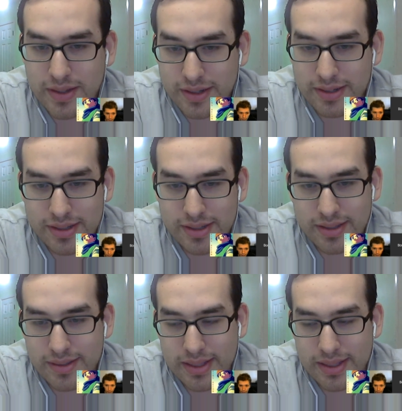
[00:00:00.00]

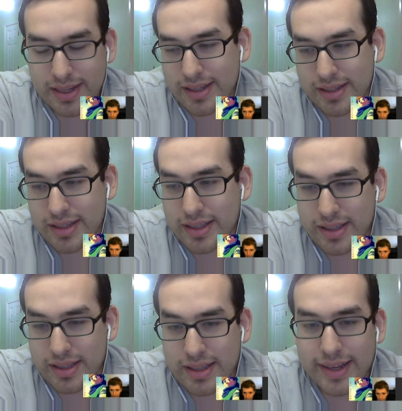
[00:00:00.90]
Again,
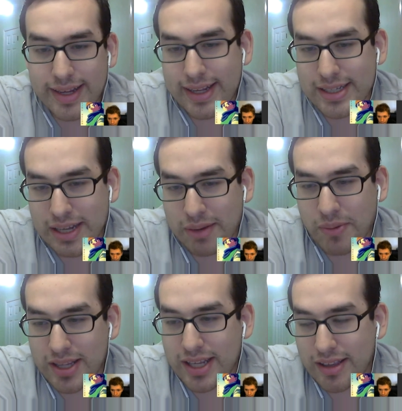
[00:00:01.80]

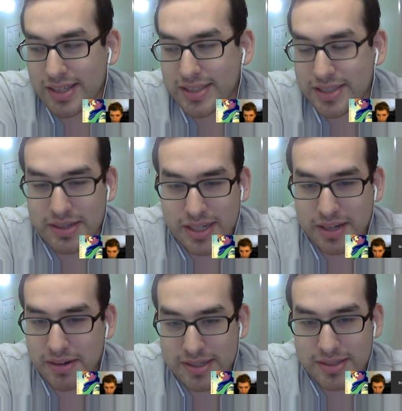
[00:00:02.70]
I like serious
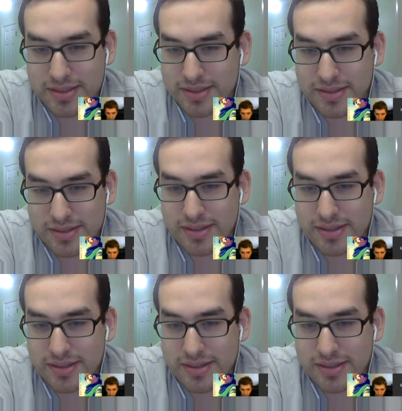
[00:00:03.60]
characters.